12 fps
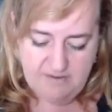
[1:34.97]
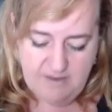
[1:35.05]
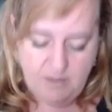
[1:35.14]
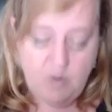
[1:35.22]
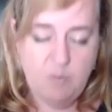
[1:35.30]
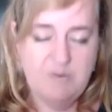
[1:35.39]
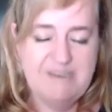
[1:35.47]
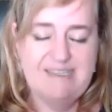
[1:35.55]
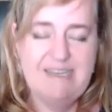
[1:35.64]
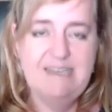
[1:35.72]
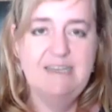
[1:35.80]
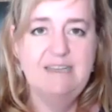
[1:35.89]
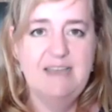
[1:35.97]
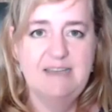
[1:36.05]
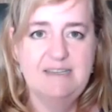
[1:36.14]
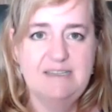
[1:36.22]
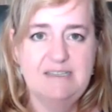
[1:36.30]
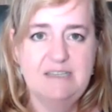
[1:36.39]
they were rescinding
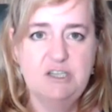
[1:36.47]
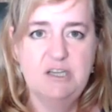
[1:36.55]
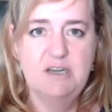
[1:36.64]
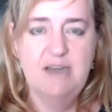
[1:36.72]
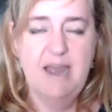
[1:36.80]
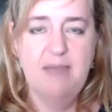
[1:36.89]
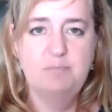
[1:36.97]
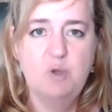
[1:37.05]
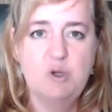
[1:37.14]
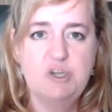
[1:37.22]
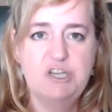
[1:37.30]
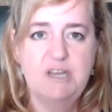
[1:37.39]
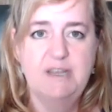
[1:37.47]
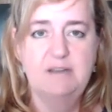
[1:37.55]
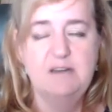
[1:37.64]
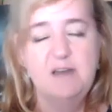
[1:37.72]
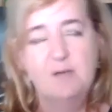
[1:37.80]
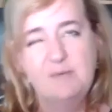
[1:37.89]
that decision and pushing
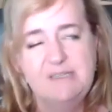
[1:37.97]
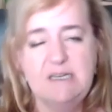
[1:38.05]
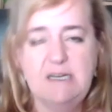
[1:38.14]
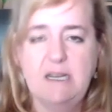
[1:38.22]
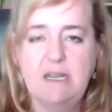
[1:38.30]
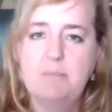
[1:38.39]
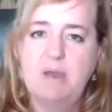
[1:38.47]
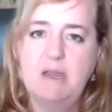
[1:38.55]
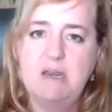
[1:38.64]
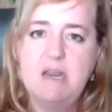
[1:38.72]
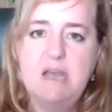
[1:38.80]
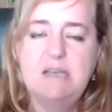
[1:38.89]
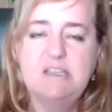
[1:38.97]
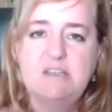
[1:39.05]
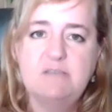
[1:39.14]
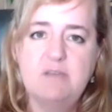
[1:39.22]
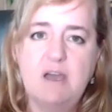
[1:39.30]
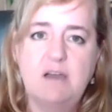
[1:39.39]
it, not rescinding it, but
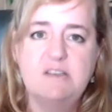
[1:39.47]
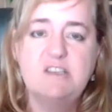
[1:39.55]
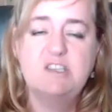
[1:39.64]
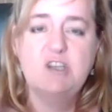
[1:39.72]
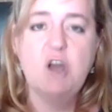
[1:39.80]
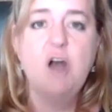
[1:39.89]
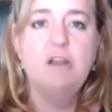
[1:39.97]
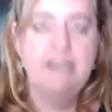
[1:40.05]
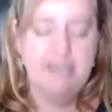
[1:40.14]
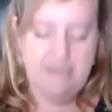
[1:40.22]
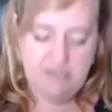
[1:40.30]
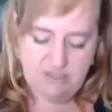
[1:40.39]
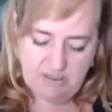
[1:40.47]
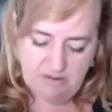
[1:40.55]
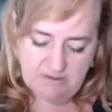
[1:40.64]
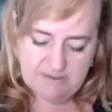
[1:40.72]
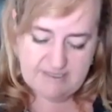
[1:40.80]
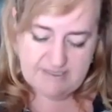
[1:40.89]
stalling it
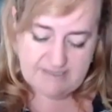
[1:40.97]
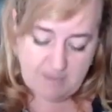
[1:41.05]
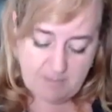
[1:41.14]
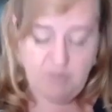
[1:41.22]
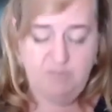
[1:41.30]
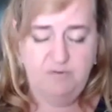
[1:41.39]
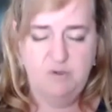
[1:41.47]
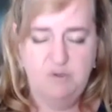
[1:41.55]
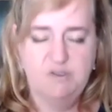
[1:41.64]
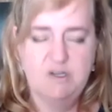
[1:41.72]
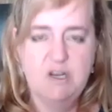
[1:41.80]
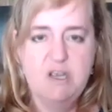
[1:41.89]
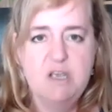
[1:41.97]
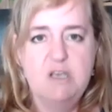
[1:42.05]
till December 1st.